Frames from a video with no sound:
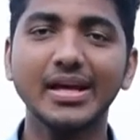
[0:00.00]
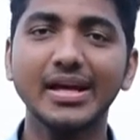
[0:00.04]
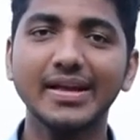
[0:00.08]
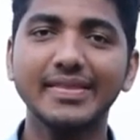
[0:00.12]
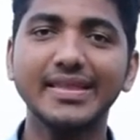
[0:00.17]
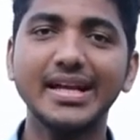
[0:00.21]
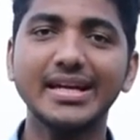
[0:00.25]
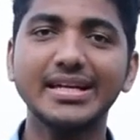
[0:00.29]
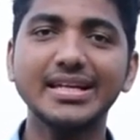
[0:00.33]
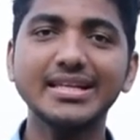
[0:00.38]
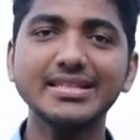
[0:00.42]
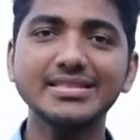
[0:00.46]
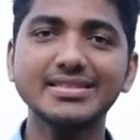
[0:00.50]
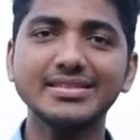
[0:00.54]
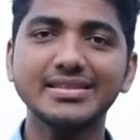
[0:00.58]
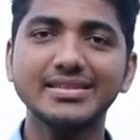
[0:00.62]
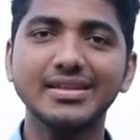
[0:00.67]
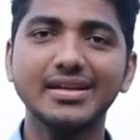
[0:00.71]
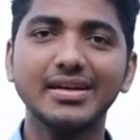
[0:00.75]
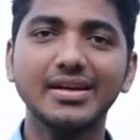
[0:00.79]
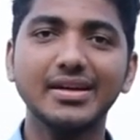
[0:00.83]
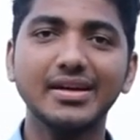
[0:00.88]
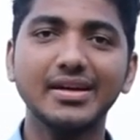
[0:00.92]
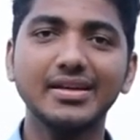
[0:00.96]
that is
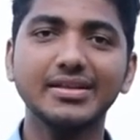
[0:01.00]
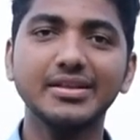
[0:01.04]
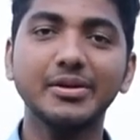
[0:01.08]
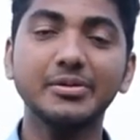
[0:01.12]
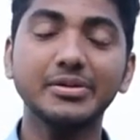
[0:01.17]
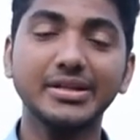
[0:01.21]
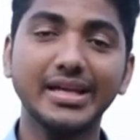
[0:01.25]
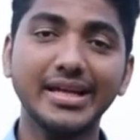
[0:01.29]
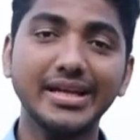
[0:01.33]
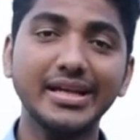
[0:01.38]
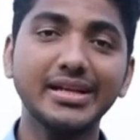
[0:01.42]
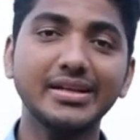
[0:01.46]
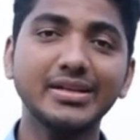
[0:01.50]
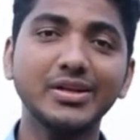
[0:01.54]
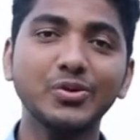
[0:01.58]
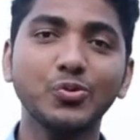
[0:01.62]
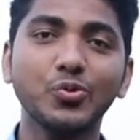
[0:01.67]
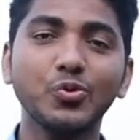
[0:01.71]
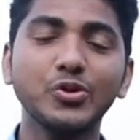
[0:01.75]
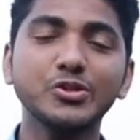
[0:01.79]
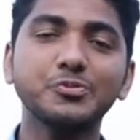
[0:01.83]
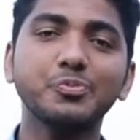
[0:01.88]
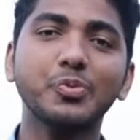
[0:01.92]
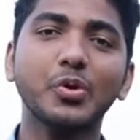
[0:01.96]
the caterer
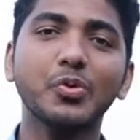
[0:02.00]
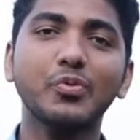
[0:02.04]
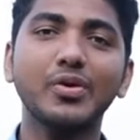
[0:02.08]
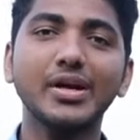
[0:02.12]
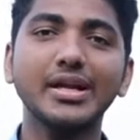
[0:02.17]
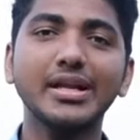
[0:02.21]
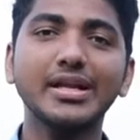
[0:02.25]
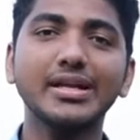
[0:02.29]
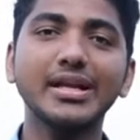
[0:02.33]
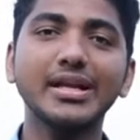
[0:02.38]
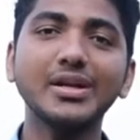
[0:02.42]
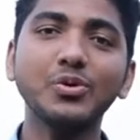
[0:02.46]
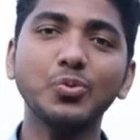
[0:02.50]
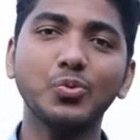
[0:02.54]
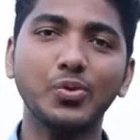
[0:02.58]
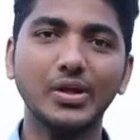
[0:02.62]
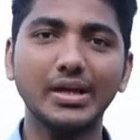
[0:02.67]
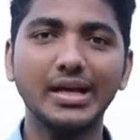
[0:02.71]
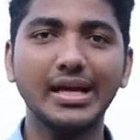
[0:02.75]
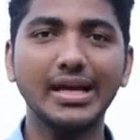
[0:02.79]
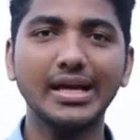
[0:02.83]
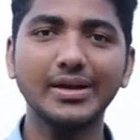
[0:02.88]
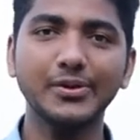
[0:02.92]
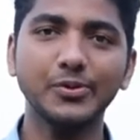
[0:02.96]
who is providing at 1
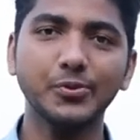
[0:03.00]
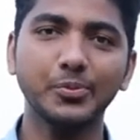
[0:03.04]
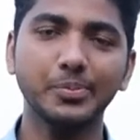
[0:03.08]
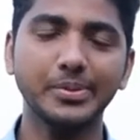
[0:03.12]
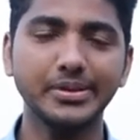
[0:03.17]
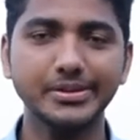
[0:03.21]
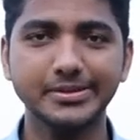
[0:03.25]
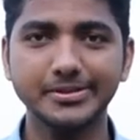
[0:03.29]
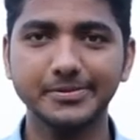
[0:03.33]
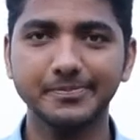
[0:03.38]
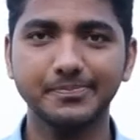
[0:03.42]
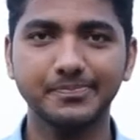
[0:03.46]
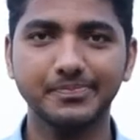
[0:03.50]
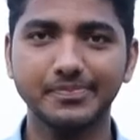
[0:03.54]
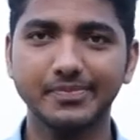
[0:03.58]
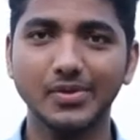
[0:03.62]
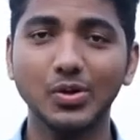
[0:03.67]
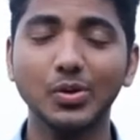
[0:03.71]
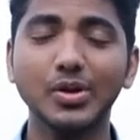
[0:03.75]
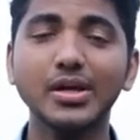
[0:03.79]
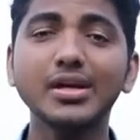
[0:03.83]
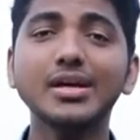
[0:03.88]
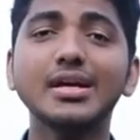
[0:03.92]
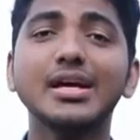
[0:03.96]
lakh rupees.
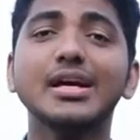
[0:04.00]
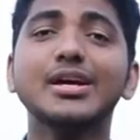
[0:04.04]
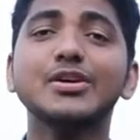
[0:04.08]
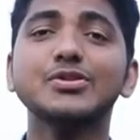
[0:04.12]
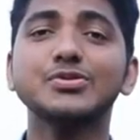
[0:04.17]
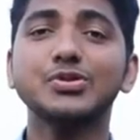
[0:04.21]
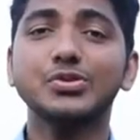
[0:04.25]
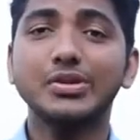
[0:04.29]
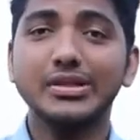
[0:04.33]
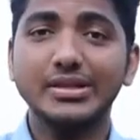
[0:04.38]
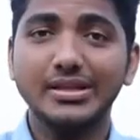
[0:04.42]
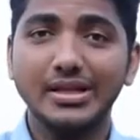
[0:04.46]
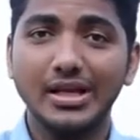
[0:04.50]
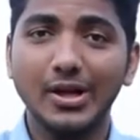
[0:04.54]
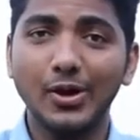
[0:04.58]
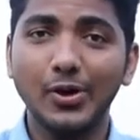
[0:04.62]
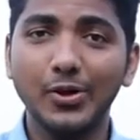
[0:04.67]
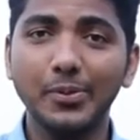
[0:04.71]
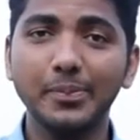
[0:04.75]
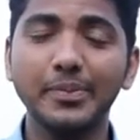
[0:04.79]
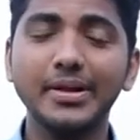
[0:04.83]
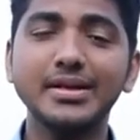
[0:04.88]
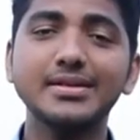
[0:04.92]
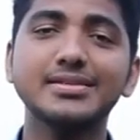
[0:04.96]
Okay, so the
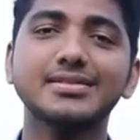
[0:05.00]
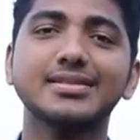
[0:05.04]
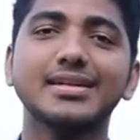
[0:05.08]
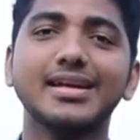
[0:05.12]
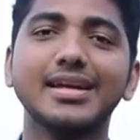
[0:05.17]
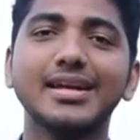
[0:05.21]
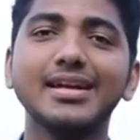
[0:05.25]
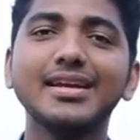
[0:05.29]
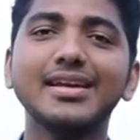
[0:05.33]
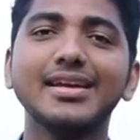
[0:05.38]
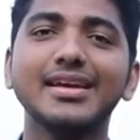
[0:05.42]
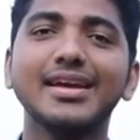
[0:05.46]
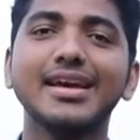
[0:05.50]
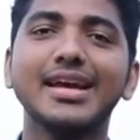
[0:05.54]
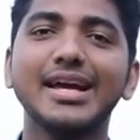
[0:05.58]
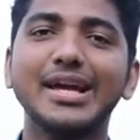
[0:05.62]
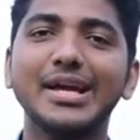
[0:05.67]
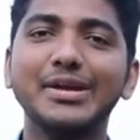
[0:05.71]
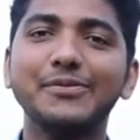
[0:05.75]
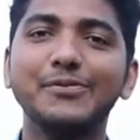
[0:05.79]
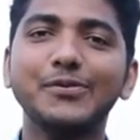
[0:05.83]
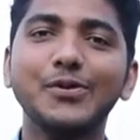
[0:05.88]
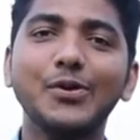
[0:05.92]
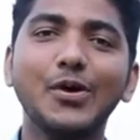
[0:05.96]
government said,
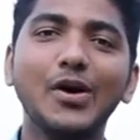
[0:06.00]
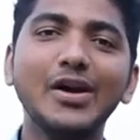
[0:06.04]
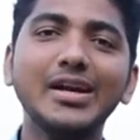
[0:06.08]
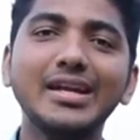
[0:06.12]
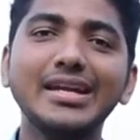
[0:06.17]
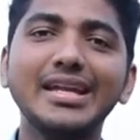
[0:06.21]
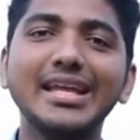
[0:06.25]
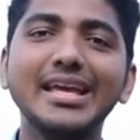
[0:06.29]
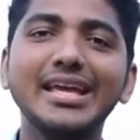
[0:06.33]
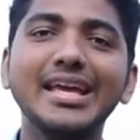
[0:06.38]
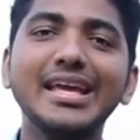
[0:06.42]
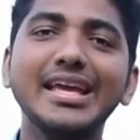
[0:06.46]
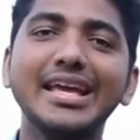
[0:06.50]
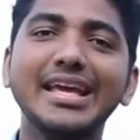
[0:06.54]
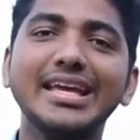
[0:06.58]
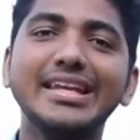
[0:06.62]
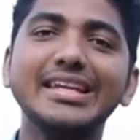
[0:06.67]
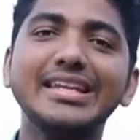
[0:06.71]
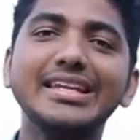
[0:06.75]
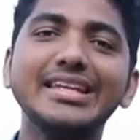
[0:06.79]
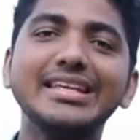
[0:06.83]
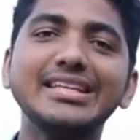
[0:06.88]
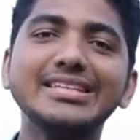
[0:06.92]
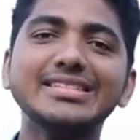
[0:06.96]
if you are taking
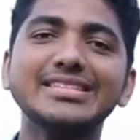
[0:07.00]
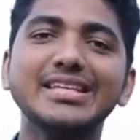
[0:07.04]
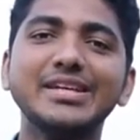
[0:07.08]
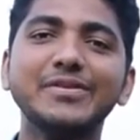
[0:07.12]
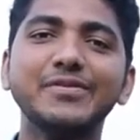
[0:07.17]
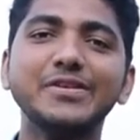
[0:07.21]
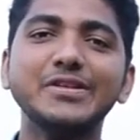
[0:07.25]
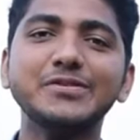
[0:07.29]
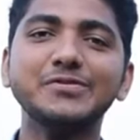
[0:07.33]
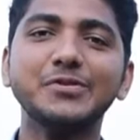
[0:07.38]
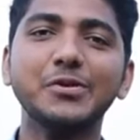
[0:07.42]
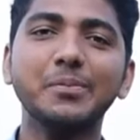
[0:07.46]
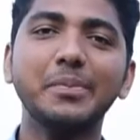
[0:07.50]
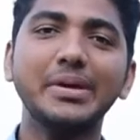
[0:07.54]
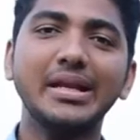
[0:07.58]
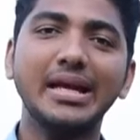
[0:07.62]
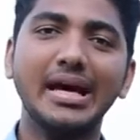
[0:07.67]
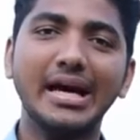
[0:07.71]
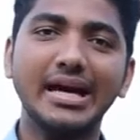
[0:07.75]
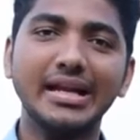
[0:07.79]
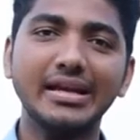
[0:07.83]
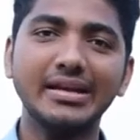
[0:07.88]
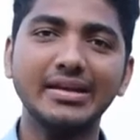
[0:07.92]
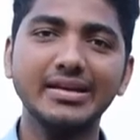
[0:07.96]
any service from an
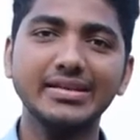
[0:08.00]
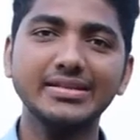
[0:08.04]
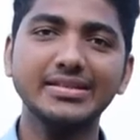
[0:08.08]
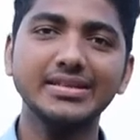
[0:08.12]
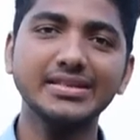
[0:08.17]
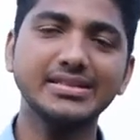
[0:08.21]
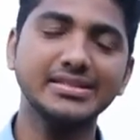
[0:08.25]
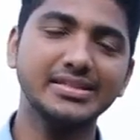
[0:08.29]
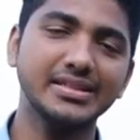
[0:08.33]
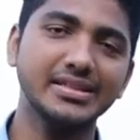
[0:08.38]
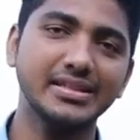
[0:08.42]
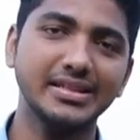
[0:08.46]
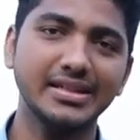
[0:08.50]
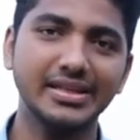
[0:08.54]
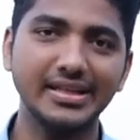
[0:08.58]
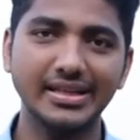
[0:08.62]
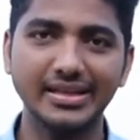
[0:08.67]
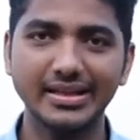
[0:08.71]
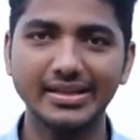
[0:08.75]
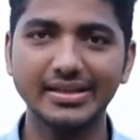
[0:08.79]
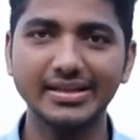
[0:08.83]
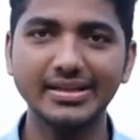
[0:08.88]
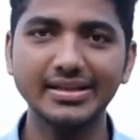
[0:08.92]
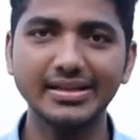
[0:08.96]
unregistered
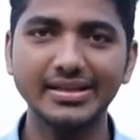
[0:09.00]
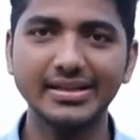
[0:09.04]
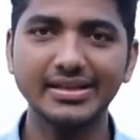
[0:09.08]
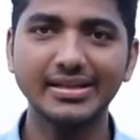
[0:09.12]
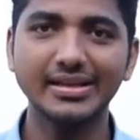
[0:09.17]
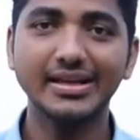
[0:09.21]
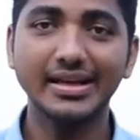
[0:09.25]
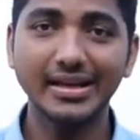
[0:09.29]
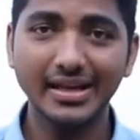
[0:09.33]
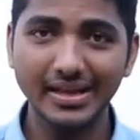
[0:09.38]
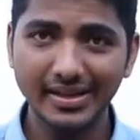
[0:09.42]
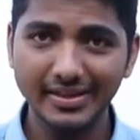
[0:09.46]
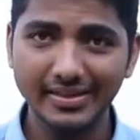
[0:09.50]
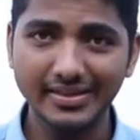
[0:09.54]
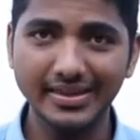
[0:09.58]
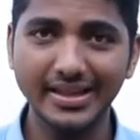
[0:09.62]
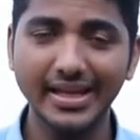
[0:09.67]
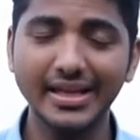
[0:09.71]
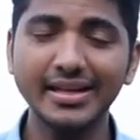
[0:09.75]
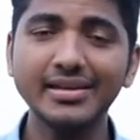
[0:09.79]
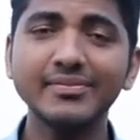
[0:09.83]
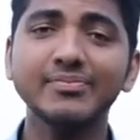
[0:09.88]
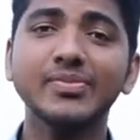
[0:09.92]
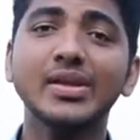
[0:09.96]
dealer,
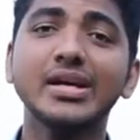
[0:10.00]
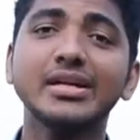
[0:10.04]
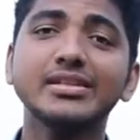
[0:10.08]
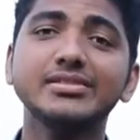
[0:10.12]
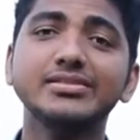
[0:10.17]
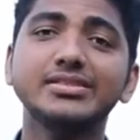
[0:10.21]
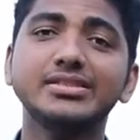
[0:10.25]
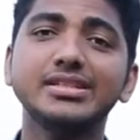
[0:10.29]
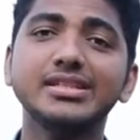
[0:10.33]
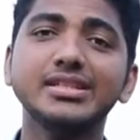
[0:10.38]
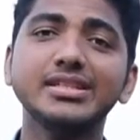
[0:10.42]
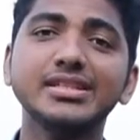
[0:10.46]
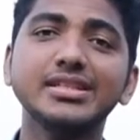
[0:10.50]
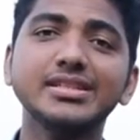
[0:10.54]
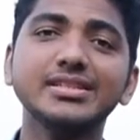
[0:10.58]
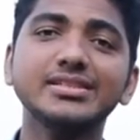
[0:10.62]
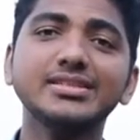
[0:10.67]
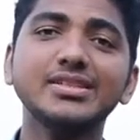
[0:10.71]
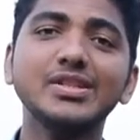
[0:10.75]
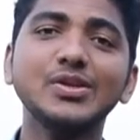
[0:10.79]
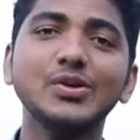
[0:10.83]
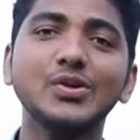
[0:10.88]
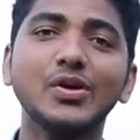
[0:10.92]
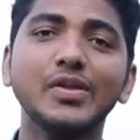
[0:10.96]
then
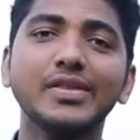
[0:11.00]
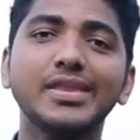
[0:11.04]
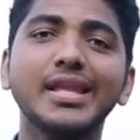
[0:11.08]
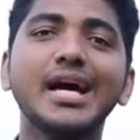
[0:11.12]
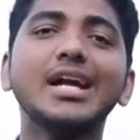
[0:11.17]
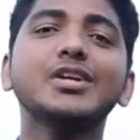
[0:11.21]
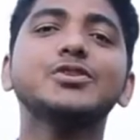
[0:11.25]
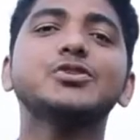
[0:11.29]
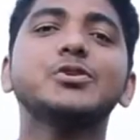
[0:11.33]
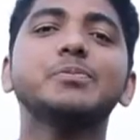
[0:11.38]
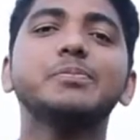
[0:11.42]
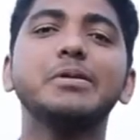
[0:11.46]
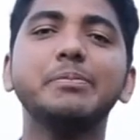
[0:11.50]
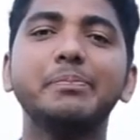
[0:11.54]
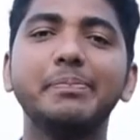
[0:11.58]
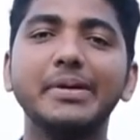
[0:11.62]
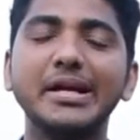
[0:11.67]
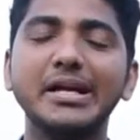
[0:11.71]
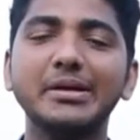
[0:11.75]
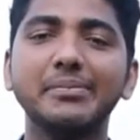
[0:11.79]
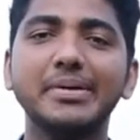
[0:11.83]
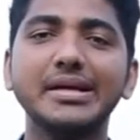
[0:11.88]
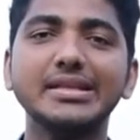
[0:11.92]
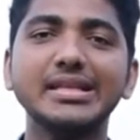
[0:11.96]
GST on that should be
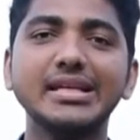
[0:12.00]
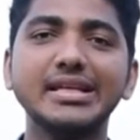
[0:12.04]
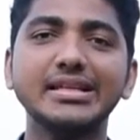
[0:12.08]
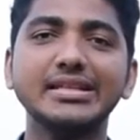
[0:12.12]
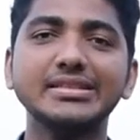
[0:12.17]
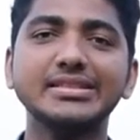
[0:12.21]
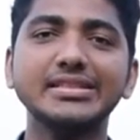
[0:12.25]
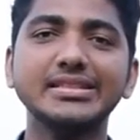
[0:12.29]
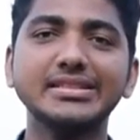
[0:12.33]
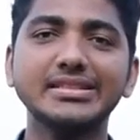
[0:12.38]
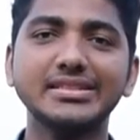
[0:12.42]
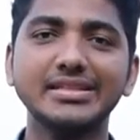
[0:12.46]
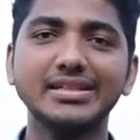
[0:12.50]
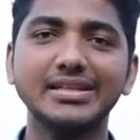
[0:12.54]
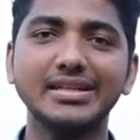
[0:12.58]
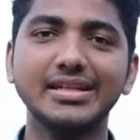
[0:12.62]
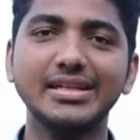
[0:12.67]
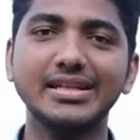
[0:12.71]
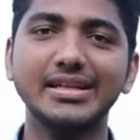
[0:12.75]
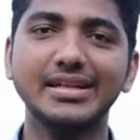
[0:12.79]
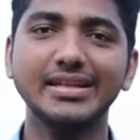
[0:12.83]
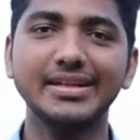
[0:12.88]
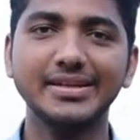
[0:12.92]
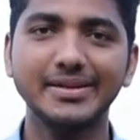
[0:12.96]
paid by the registered
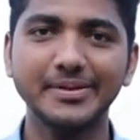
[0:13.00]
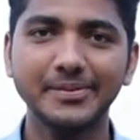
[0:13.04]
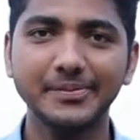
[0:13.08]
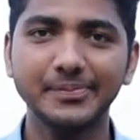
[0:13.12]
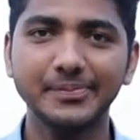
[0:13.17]
dealer.